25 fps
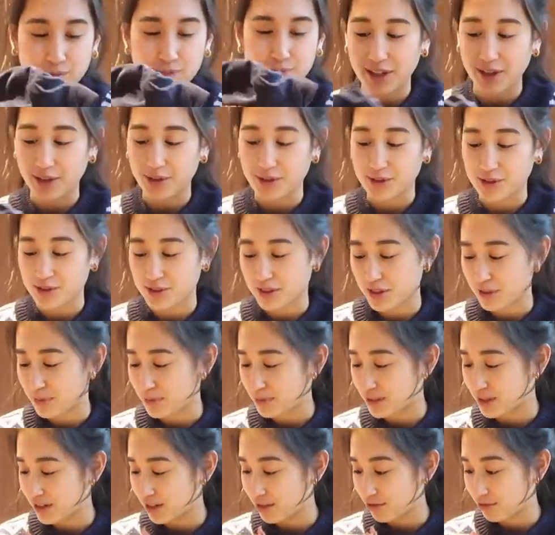They also sent
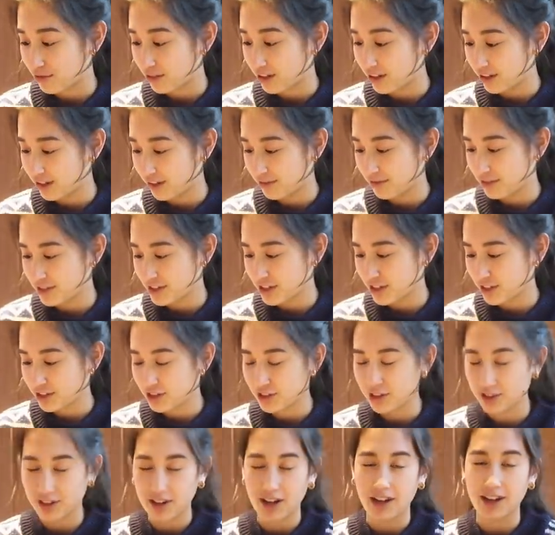me a really lovely
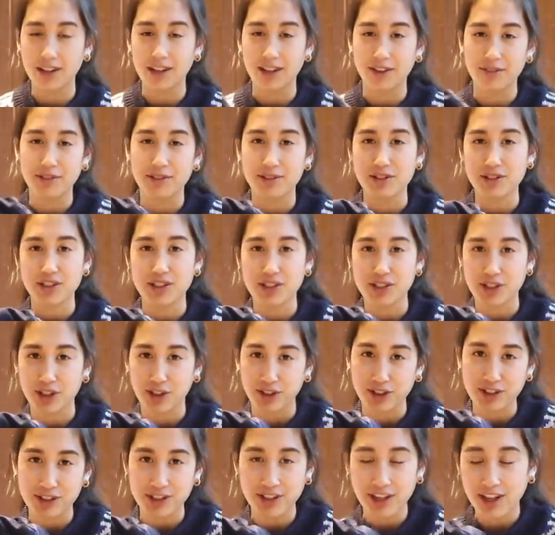t-shirt. I love their
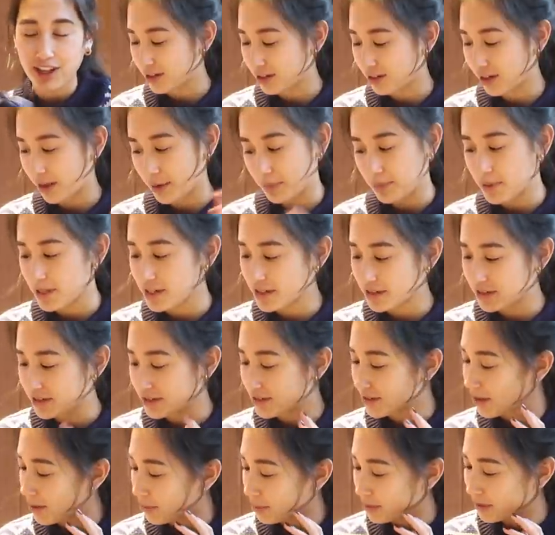t-shirts. They're like based in
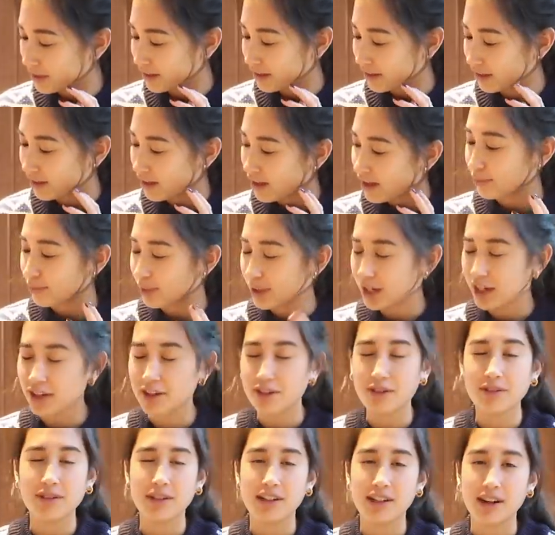Dublin, but I
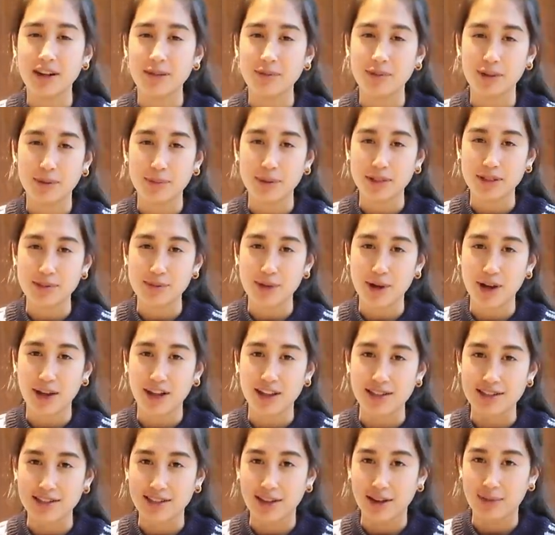don't need any more baseball
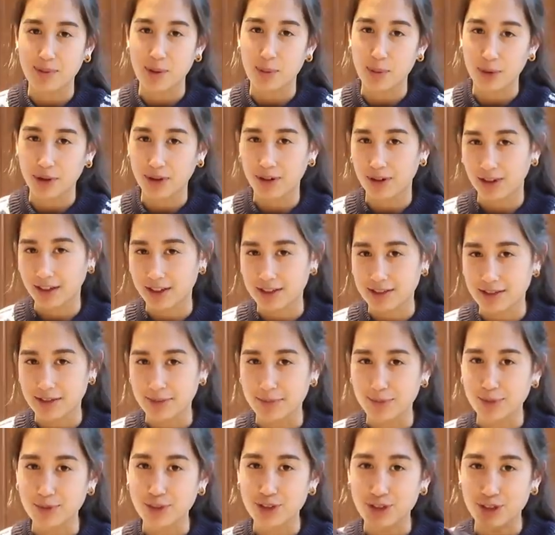hats and my brother likes them.
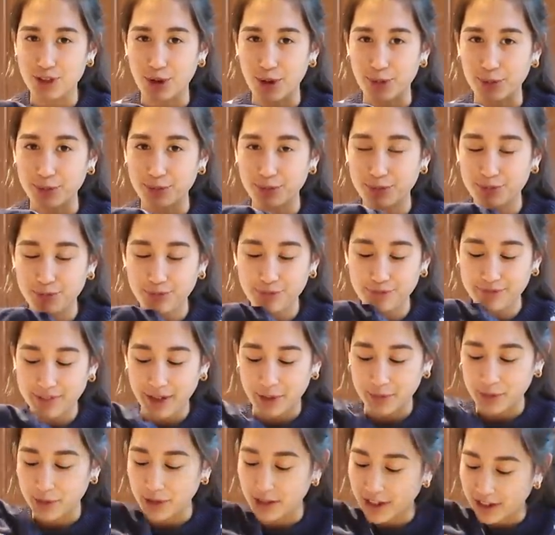So I'm
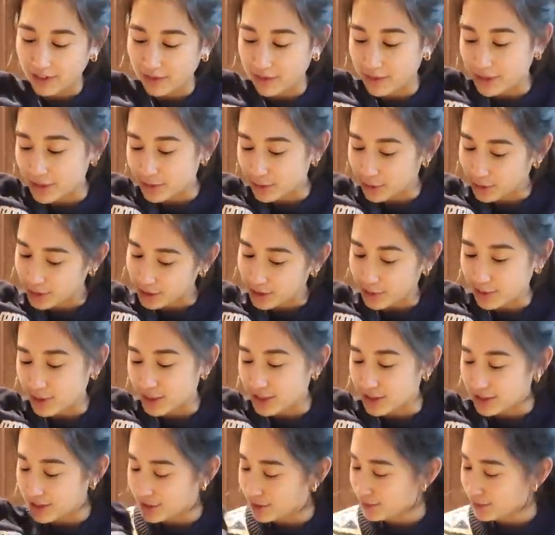gonna give him this for Christmas.